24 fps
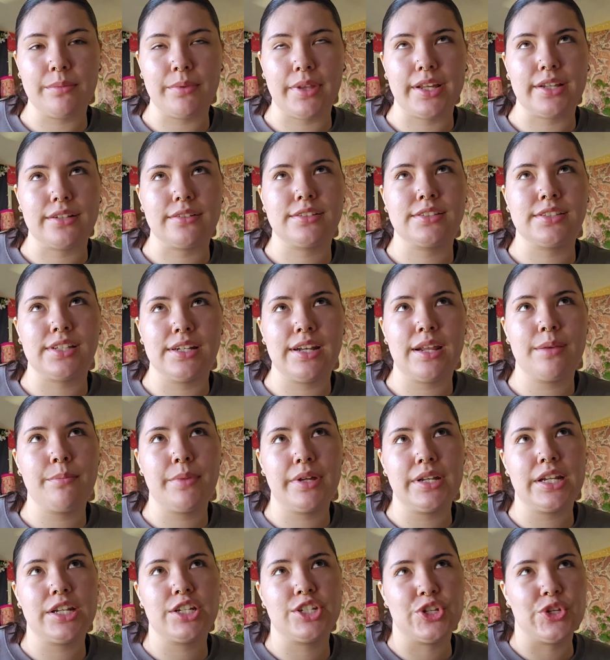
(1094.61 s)
like Sunday,
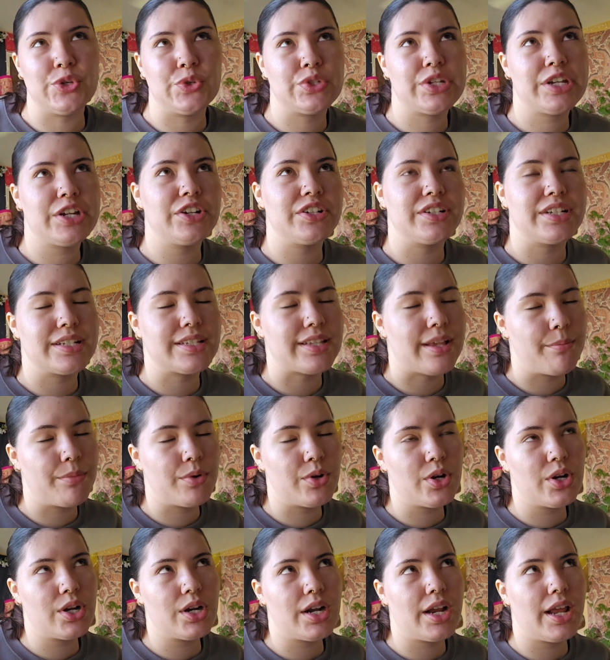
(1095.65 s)
Monday, Tuesday are
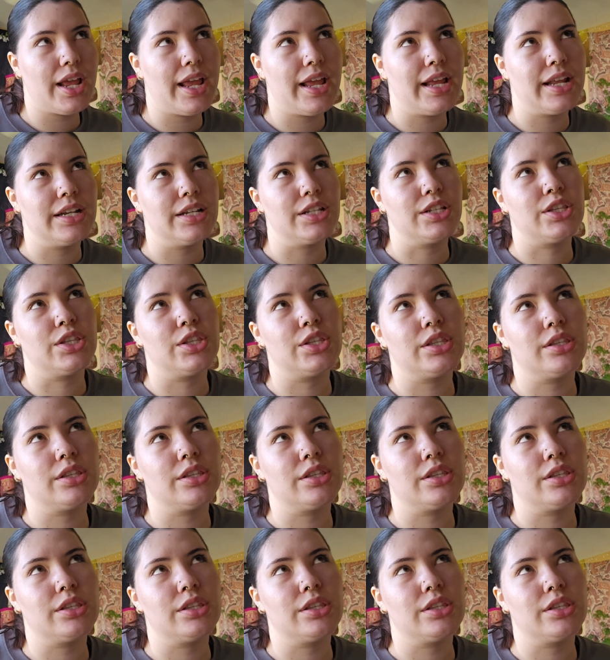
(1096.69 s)
December, and